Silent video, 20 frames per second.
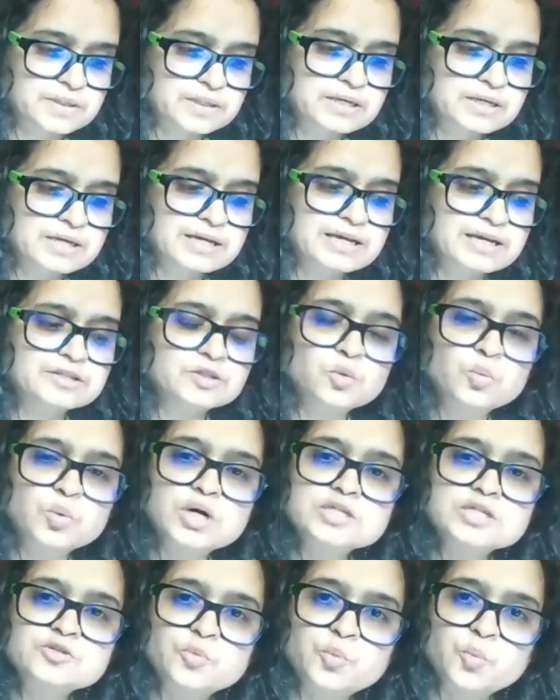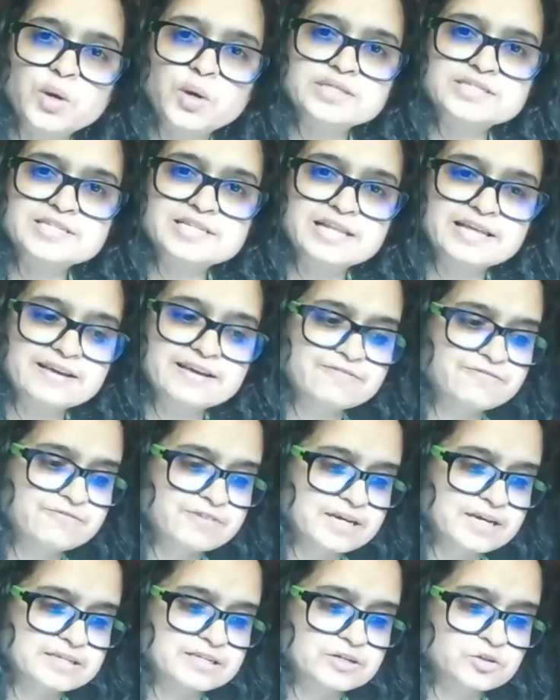In the words of one slave,
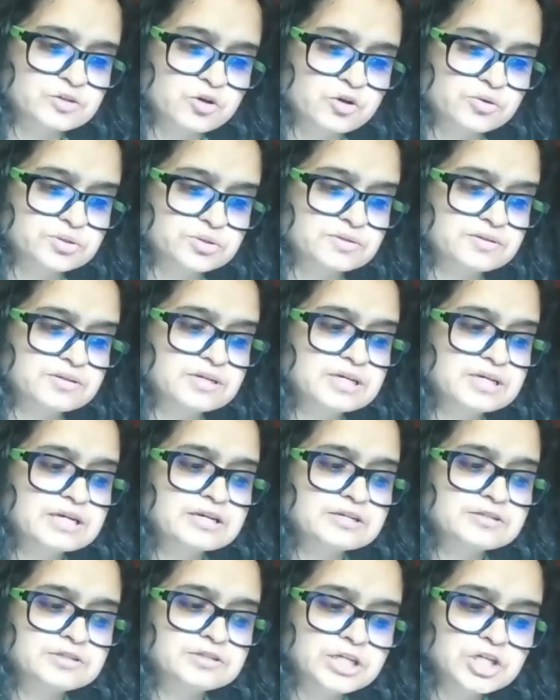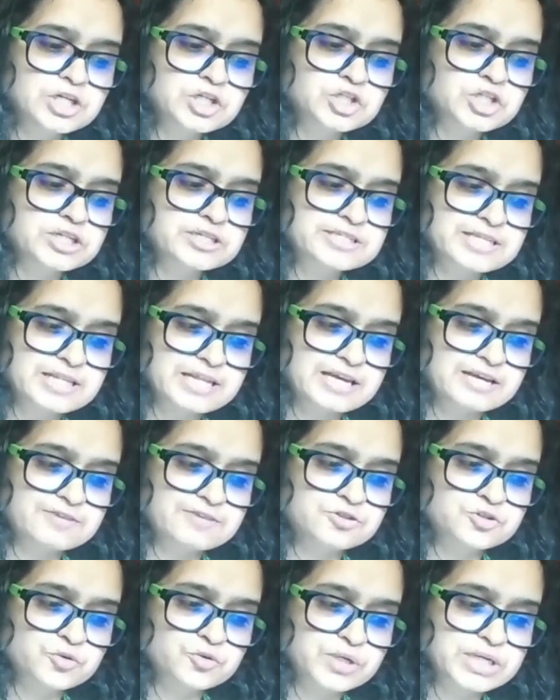and I quote, teaching slaves
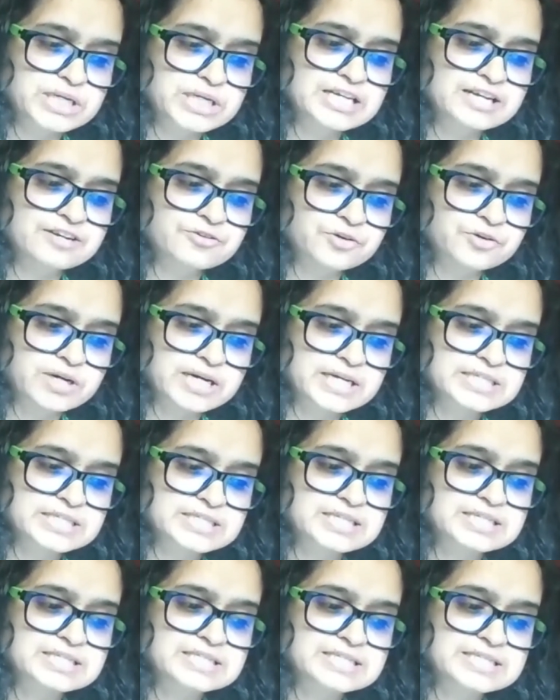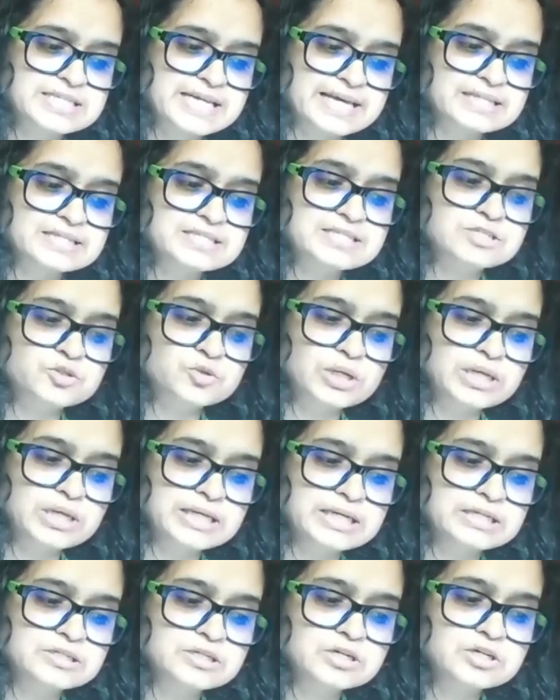to read and write tends to
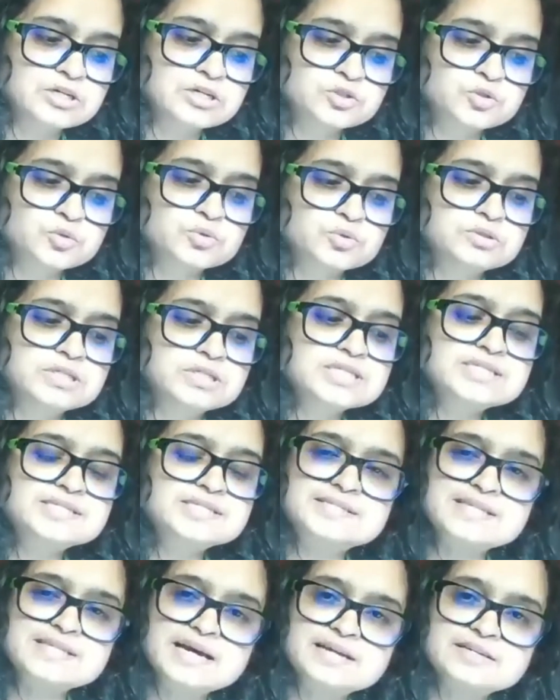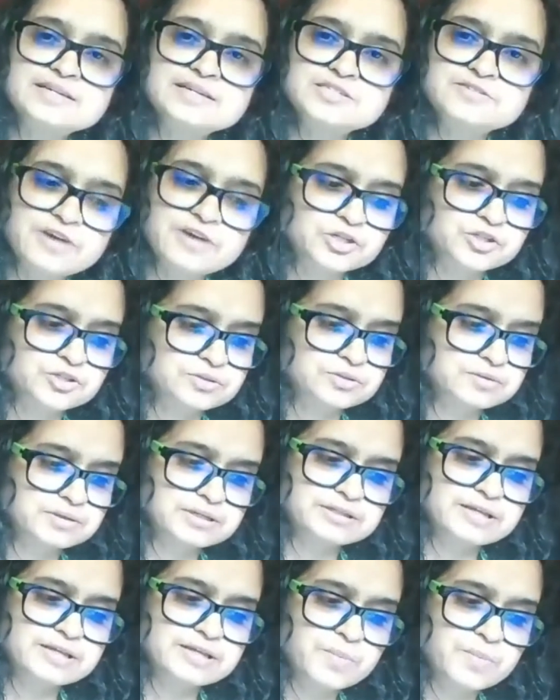lead to dissatisfaction
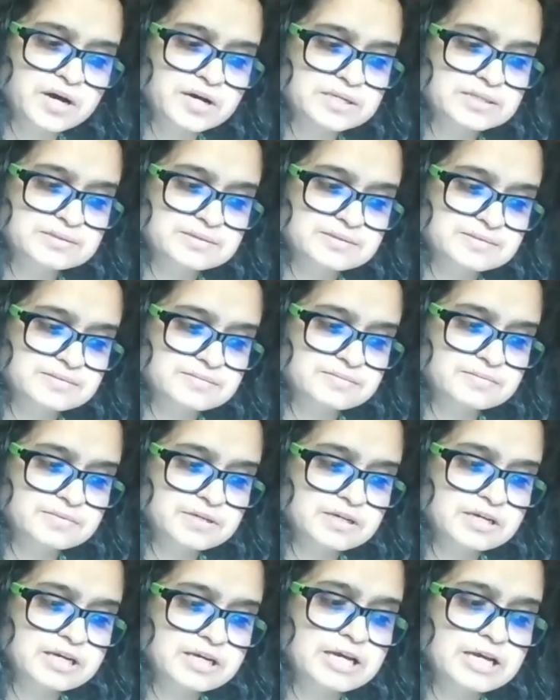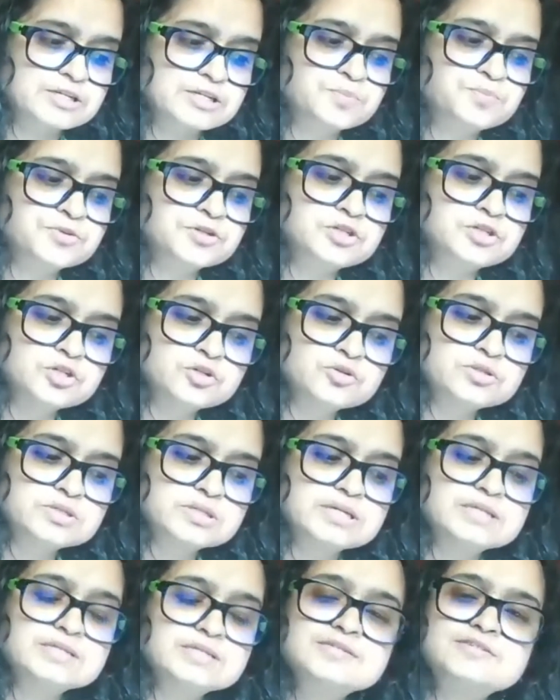in their minds and to produce
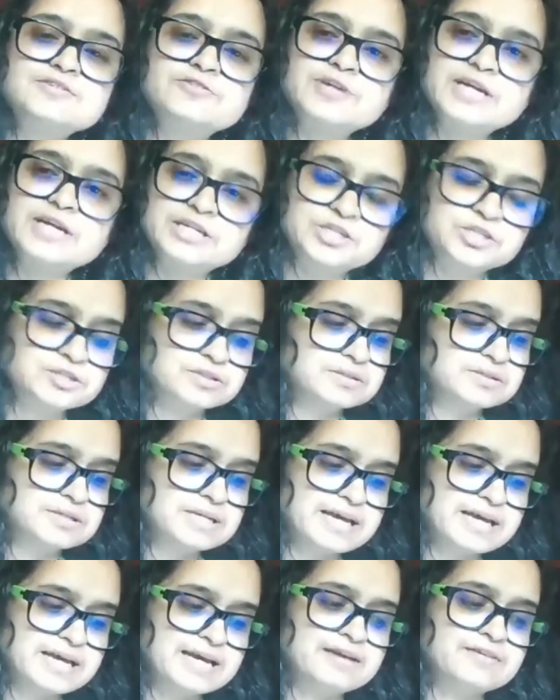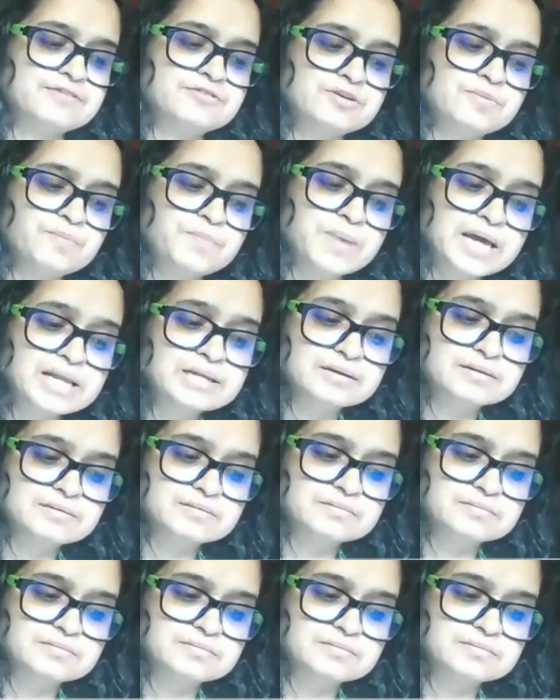insurrection and rebellion,